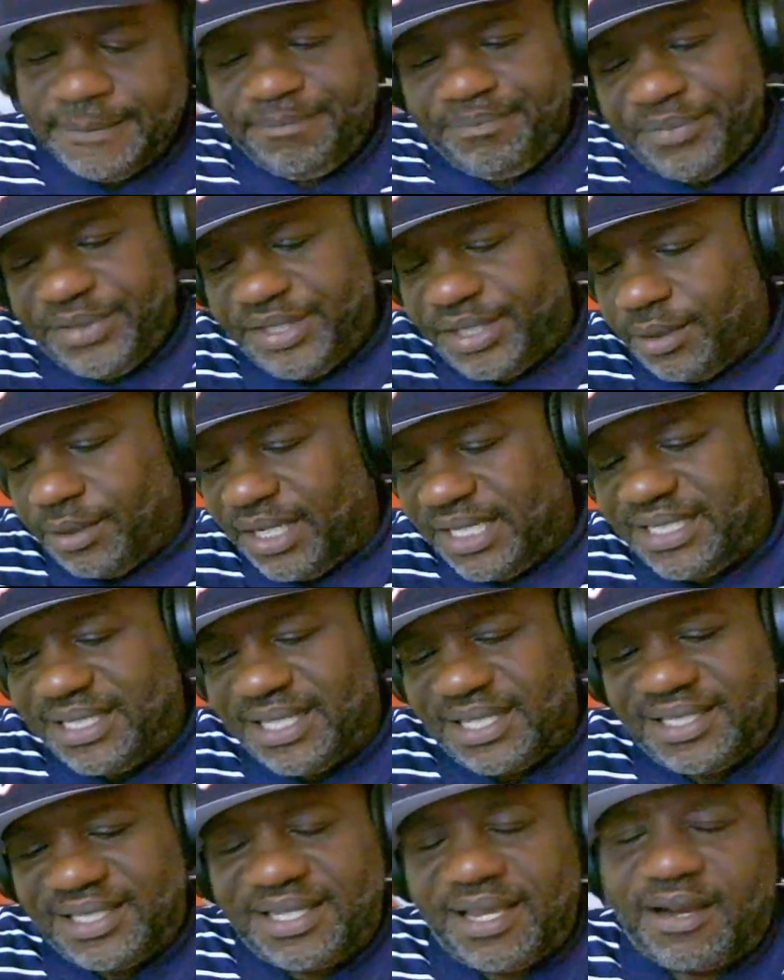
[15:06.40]
So let's
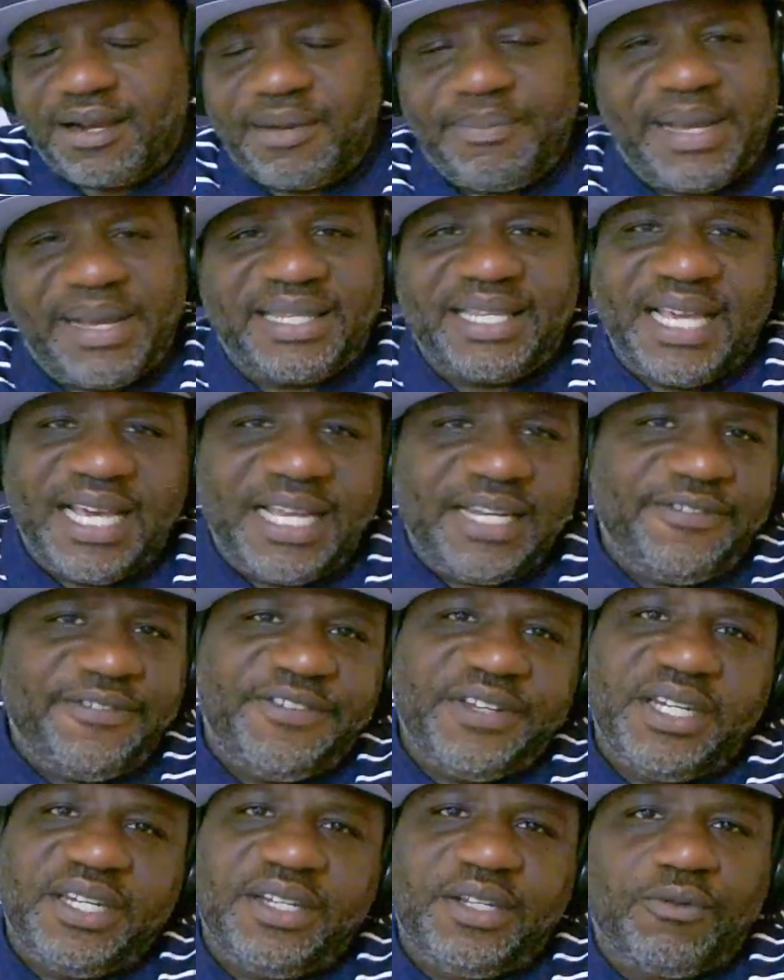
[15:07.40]
just talk about the
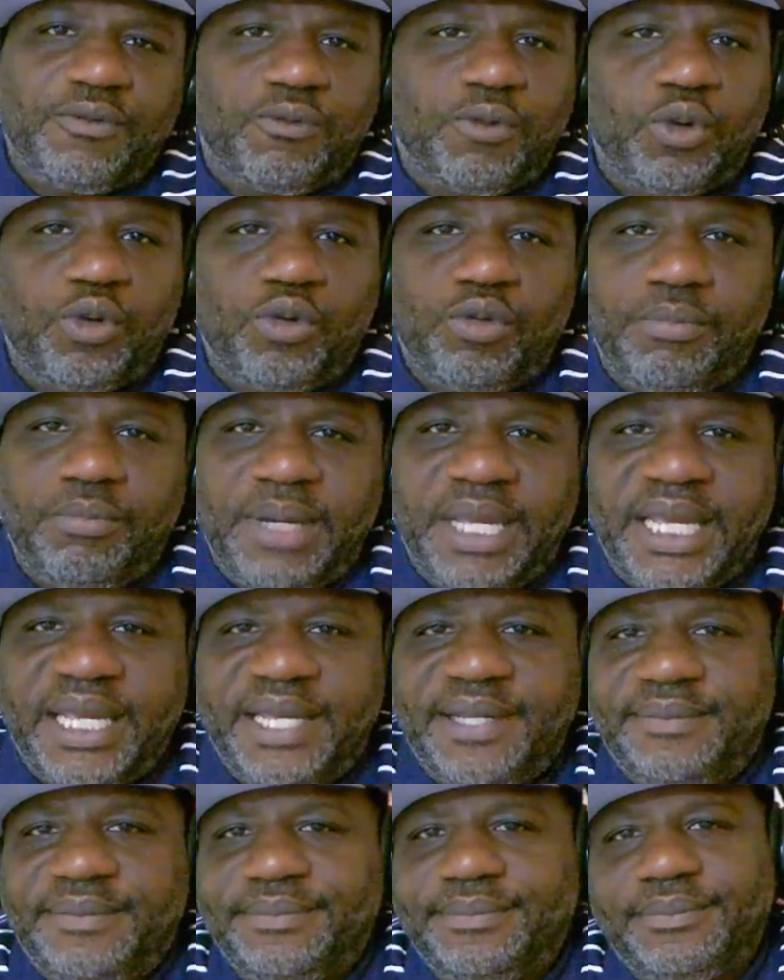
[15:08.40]
elephant in the room,
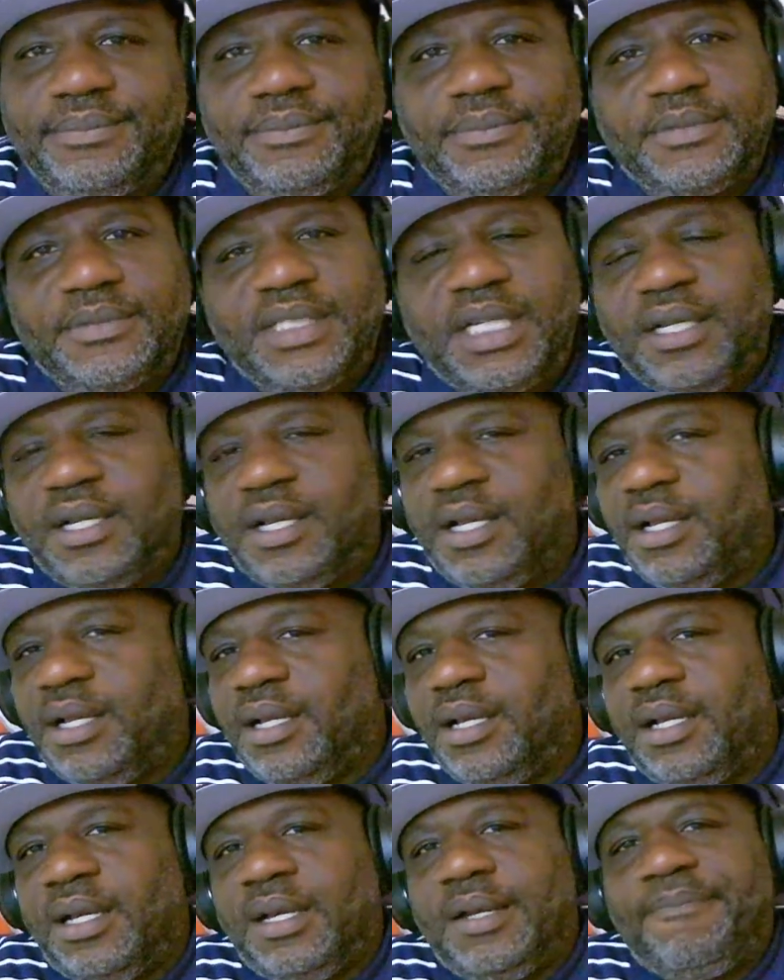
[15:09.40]
man.
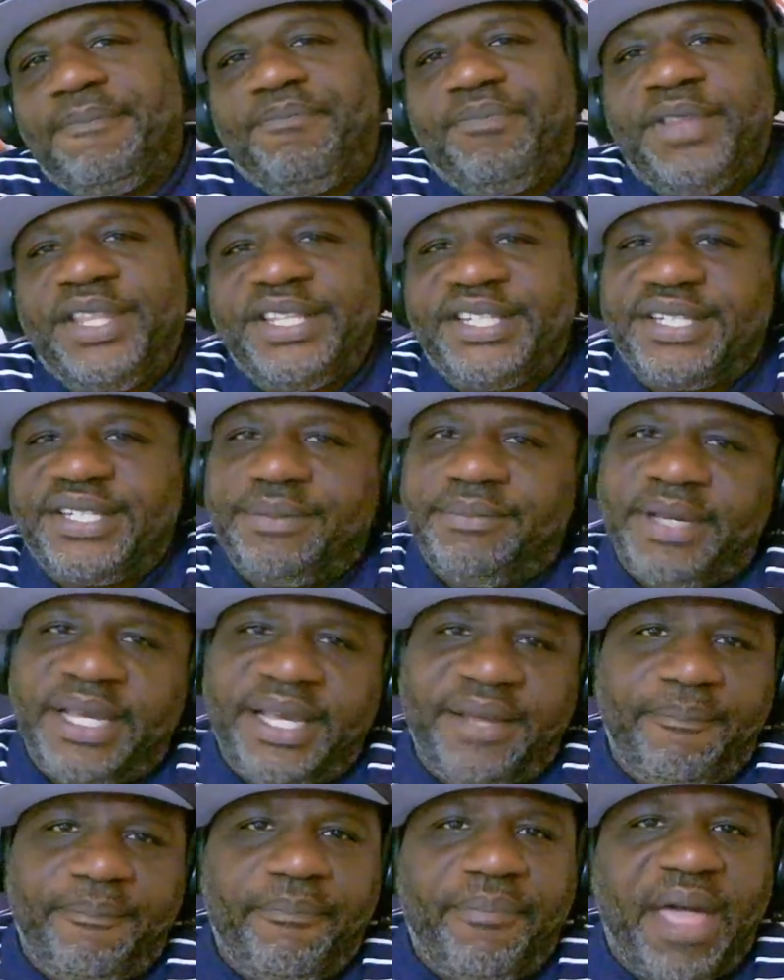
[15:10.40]
Listen,
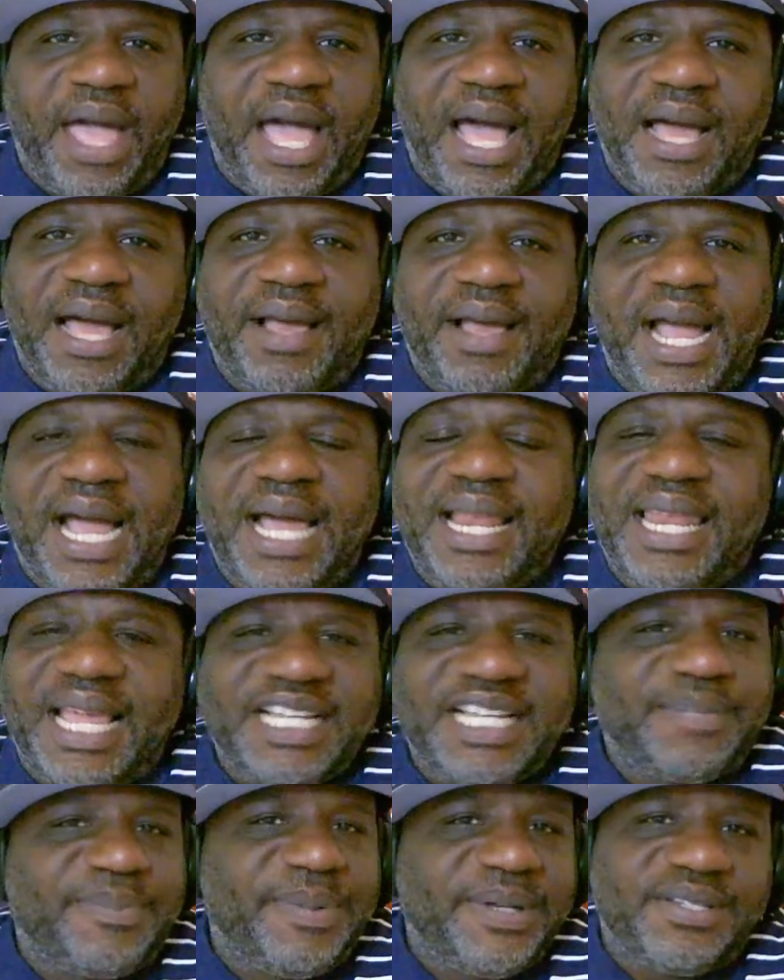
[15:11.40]
man. I
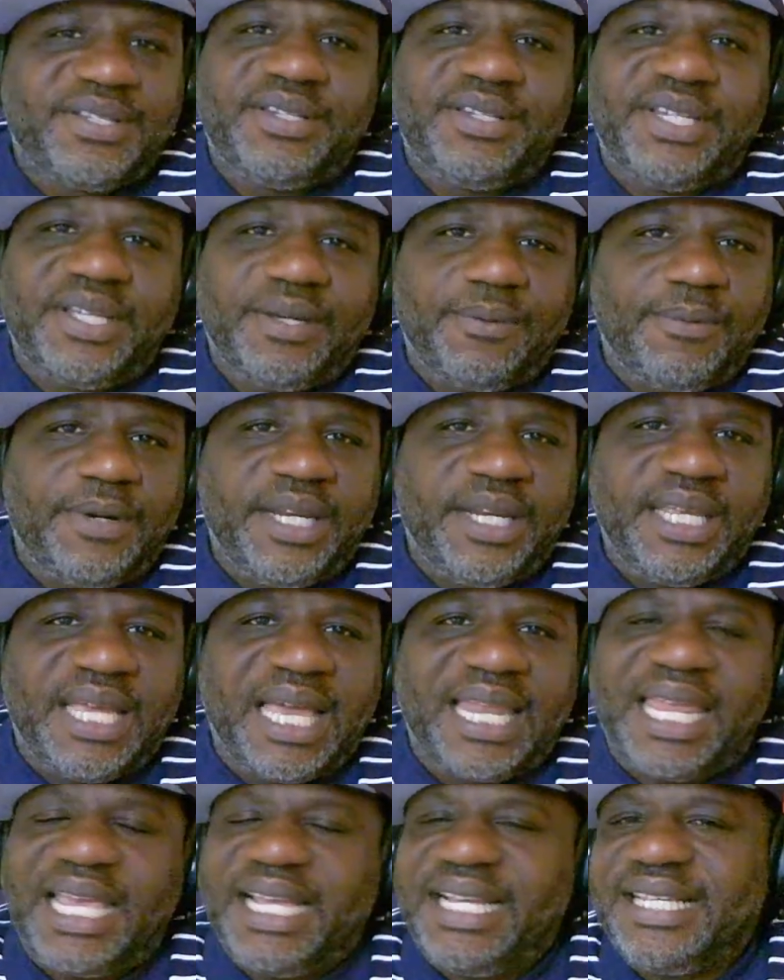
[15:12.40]
like Spencer Dinwiddie.
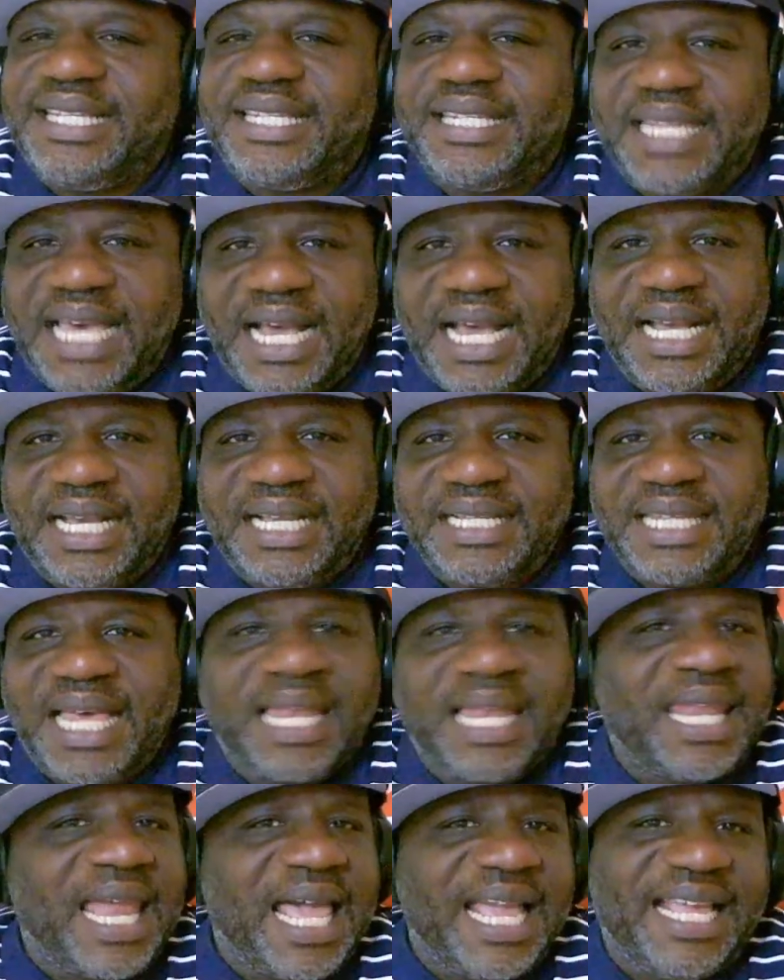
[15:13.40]
I like his size.
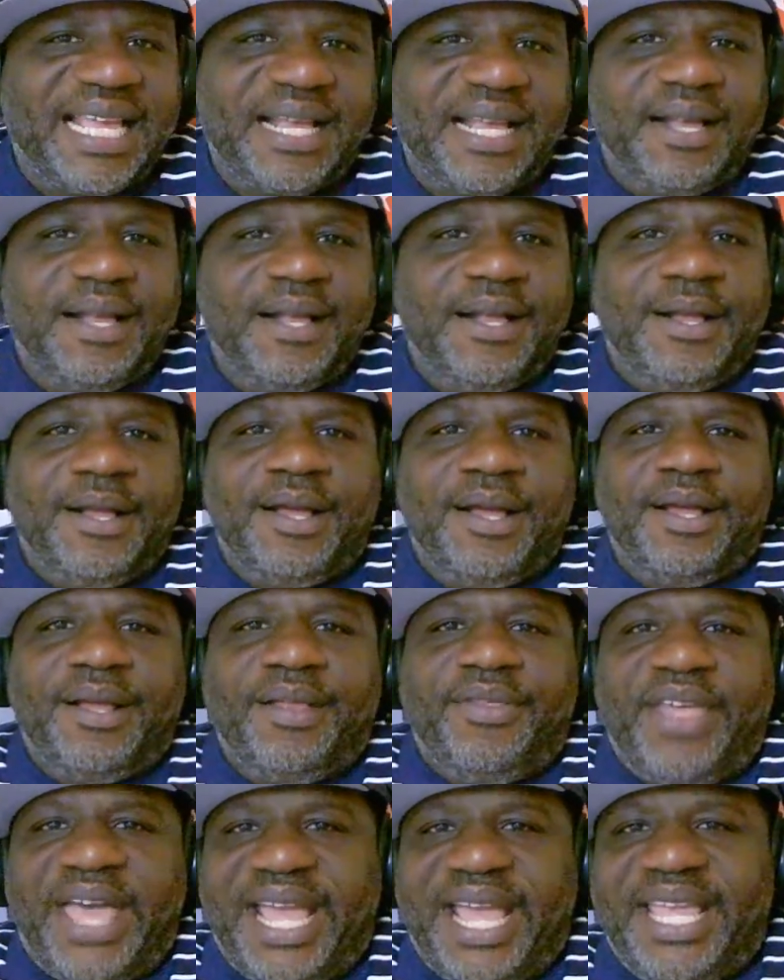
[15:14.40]
I like
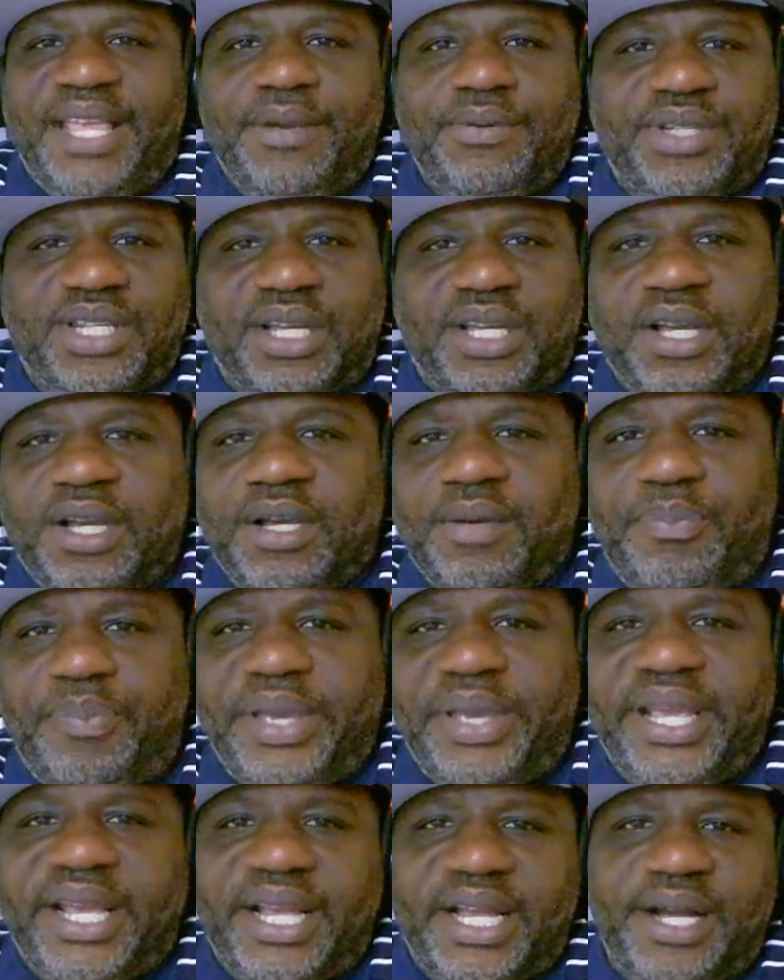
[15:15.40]
that he was a good
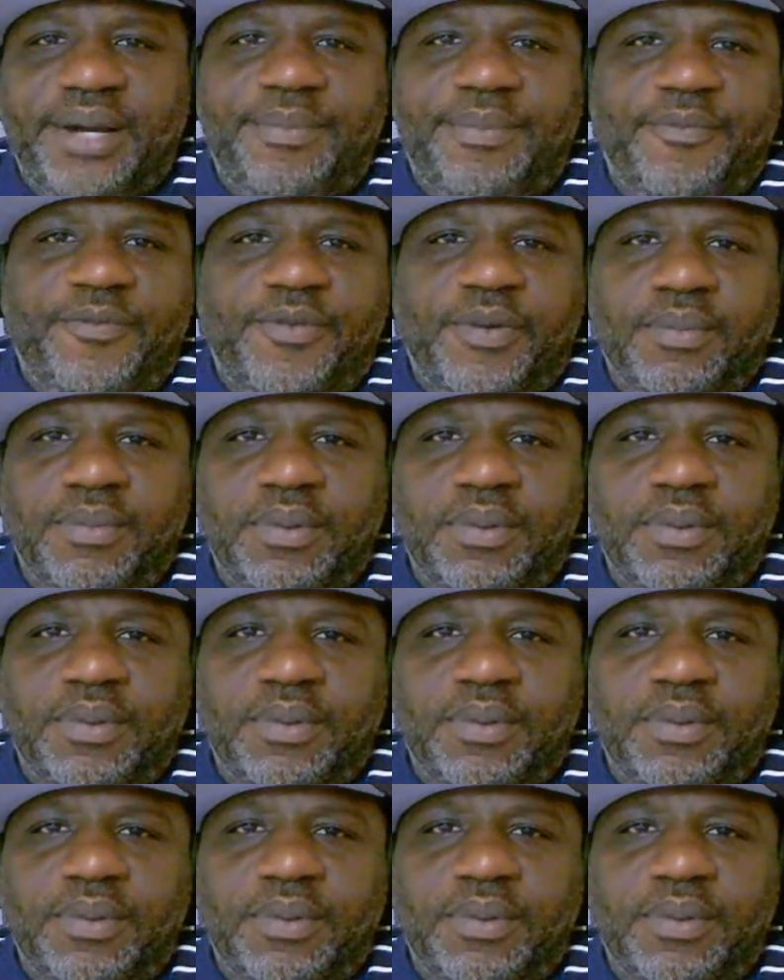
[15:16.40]
pickup for,